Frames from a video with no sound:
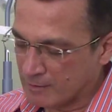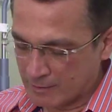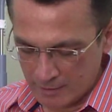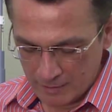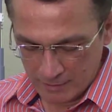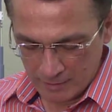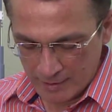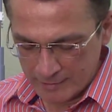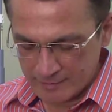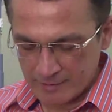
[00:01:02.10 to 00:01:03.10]
the
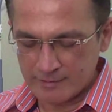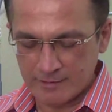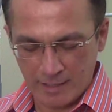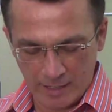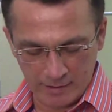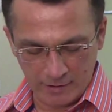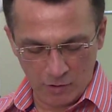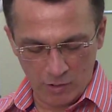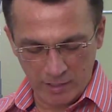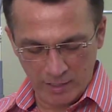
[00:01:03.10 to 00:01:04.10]
lenses and the
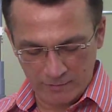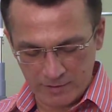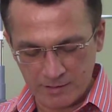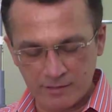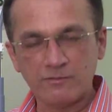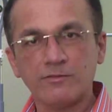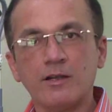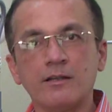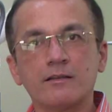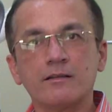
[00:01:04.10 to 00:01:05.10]
cornea which is in
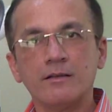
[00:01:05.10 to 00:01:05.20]
front,